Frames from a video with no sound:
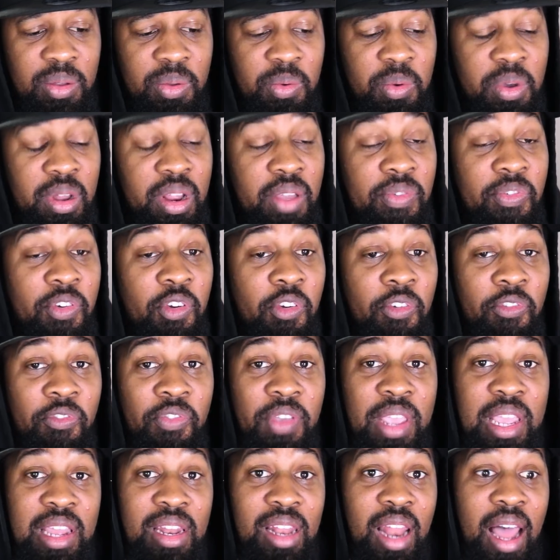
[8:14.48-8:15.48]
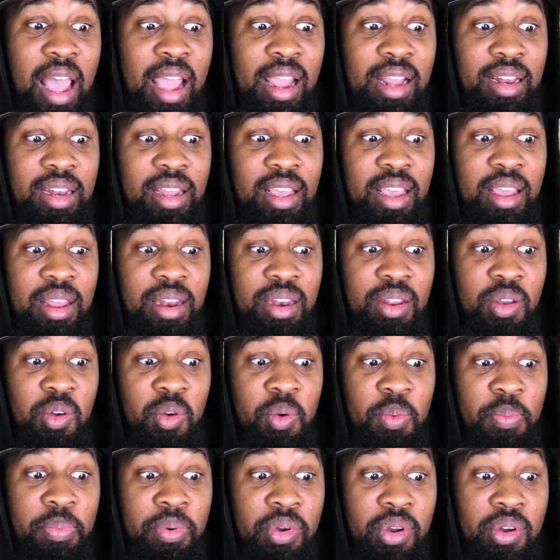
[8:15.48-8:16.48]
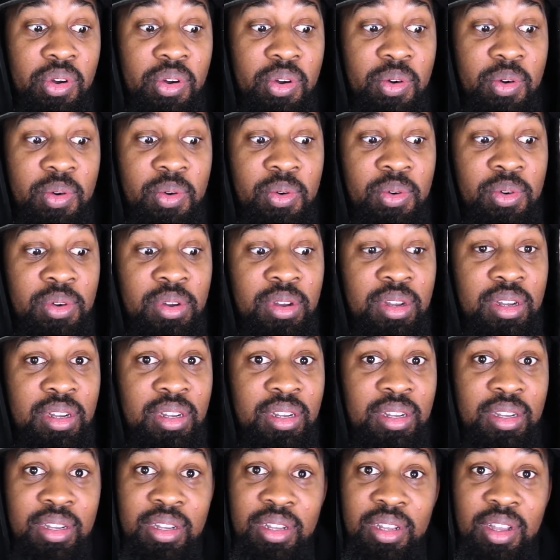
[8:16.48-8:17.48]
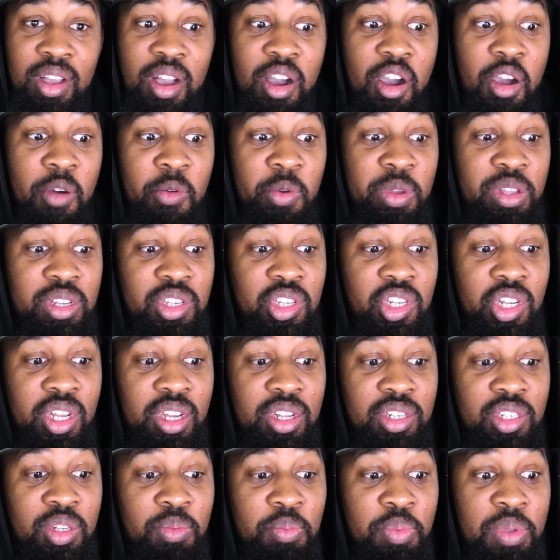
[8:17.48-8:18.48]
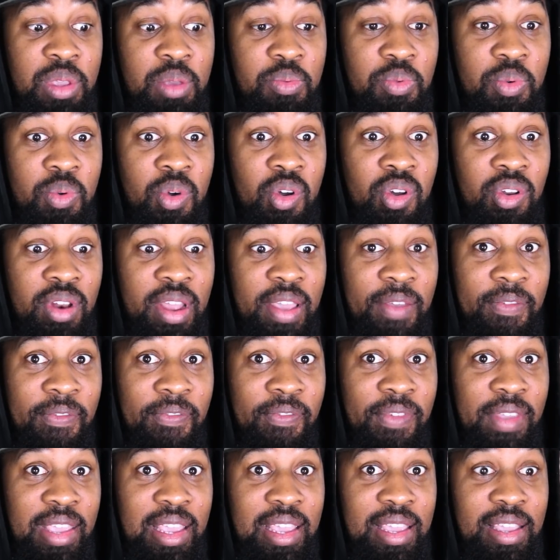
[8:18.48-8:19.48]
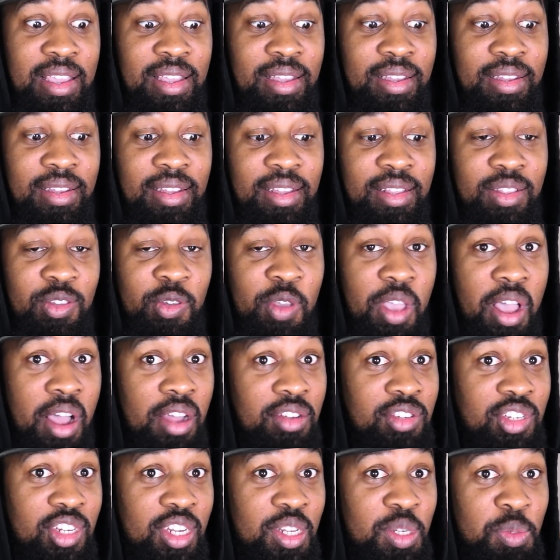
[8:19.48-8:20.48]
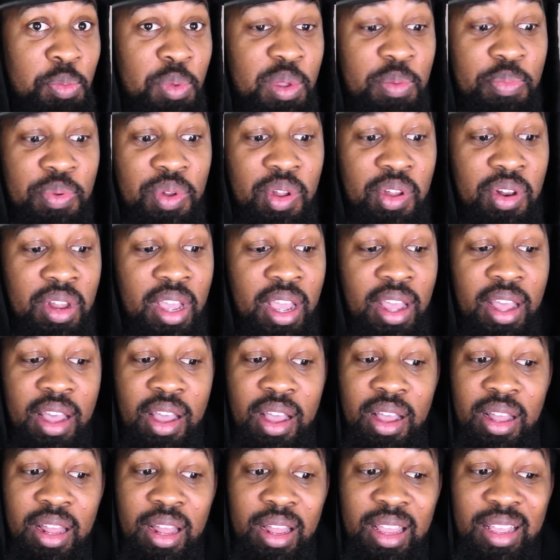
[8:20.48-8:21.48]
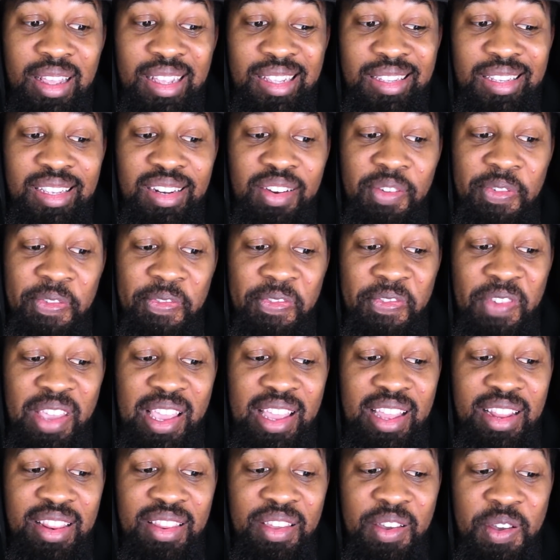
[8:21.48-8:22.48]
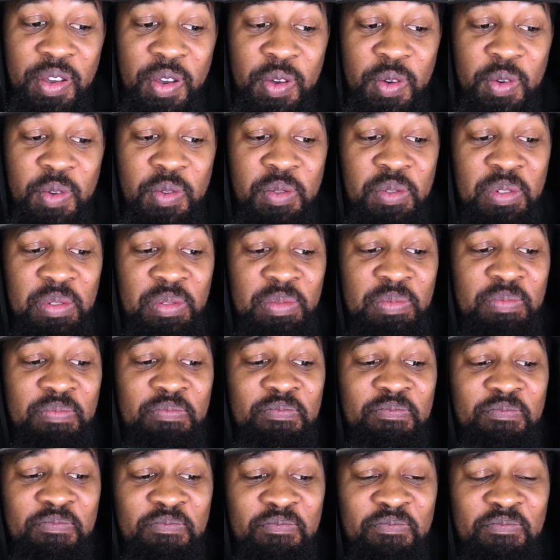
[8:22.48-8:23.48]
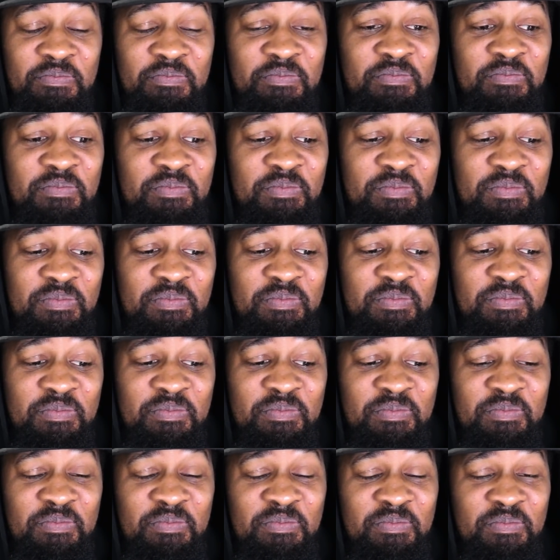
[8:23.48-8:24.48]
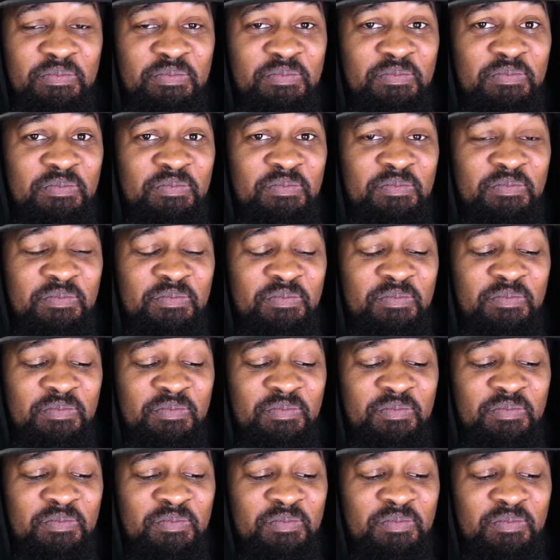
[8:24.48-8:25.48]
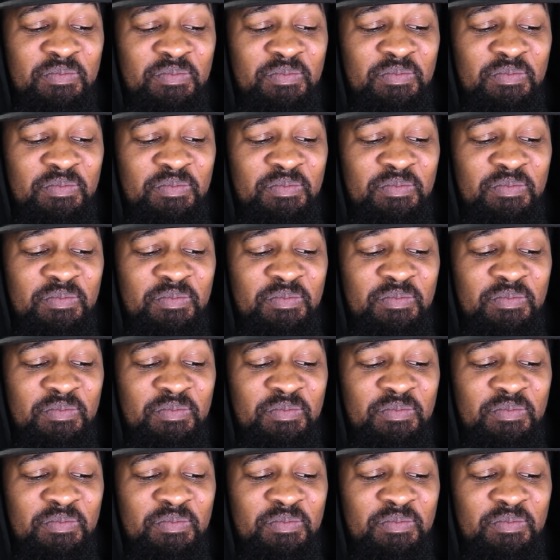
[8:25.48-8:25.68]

What if her feet like that, though, bro? Are we judging people on their feet? Do y'all judge people on... Is it her feet, though? Hmm.